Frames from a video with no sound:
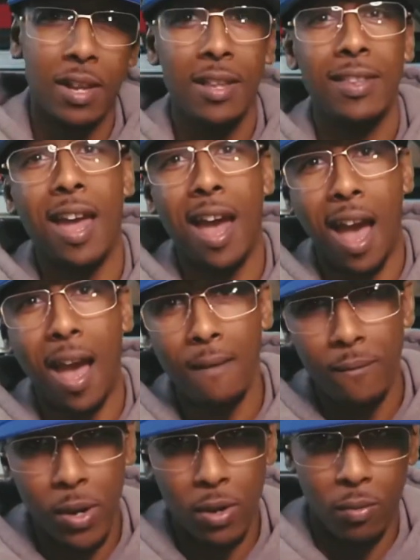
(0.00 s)
that I
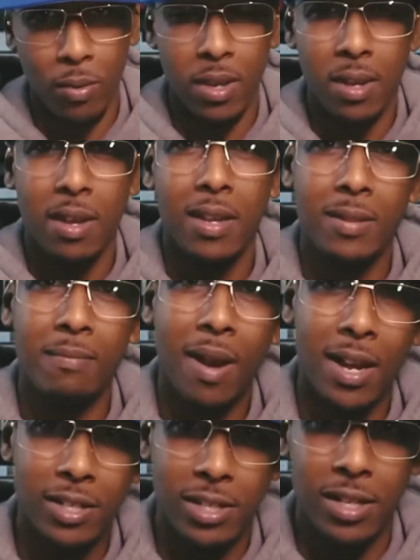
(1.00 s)
fuck with. It's
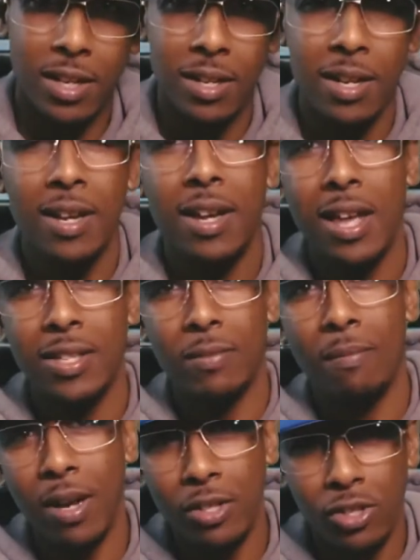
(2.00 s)
my shit, it's
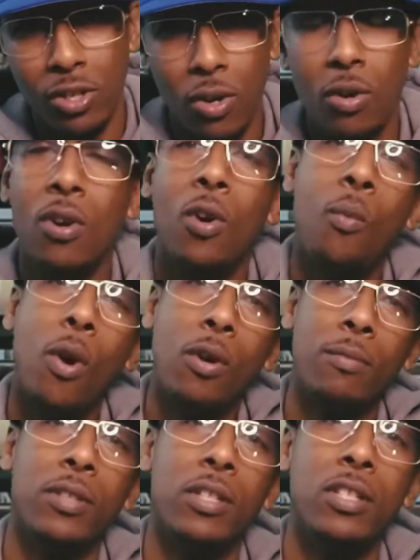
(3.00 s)
my show.
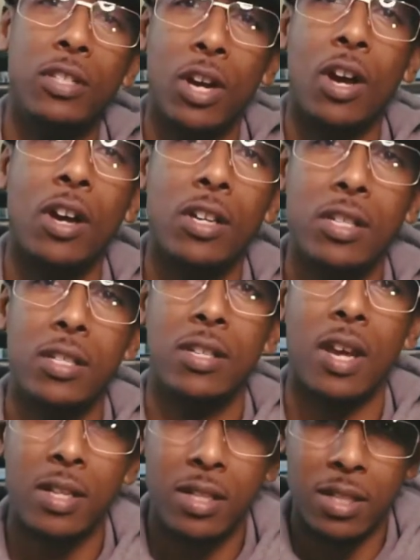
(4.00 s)
Welcome to the Don's Dozens.